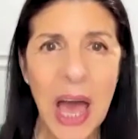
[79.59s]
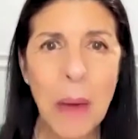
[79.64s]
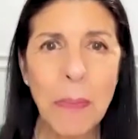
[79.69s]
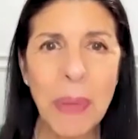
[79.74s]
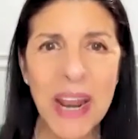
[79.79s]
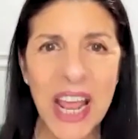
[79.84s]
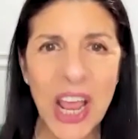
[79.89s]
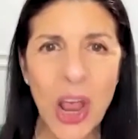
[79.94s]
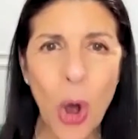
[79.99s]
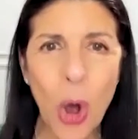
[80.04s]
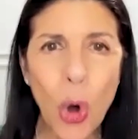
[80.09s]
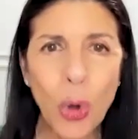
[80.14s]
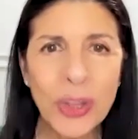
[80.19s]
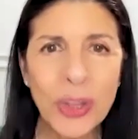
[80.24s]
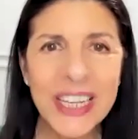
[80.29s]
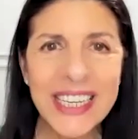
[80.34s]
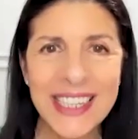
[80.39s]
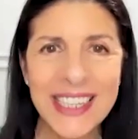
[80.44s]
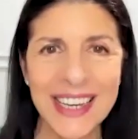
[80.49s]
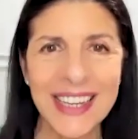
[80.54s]
But I
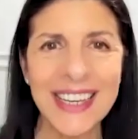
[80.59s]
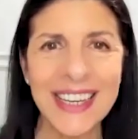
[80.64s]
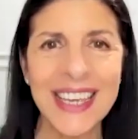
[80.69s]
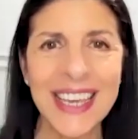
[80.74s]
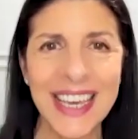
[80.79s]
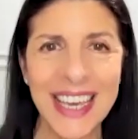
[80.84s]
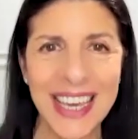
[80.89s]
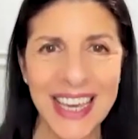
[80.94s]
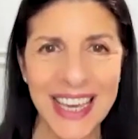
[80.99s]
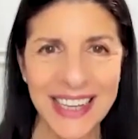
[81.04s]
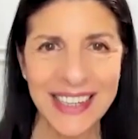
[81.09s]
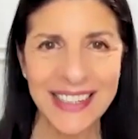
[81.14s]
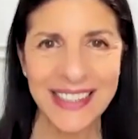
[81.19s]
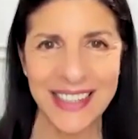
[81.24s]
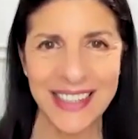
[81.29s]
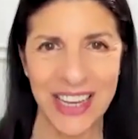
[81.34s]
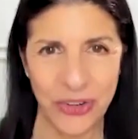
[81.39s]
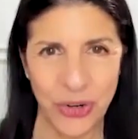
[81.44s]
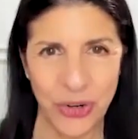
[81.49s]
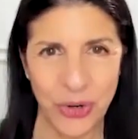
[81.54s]
only did kid
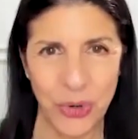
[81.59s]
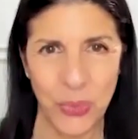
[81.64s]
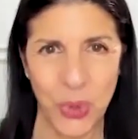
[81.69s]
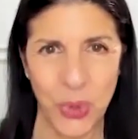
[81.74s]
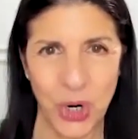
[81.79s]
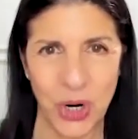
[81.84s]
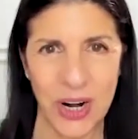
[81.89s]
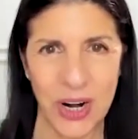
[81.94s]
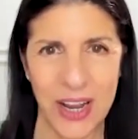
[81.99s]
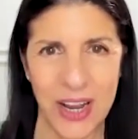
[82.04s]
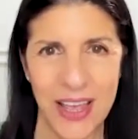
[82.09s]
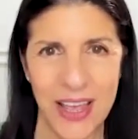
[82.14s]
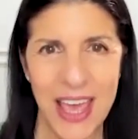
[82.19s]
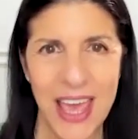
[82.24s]
centered work,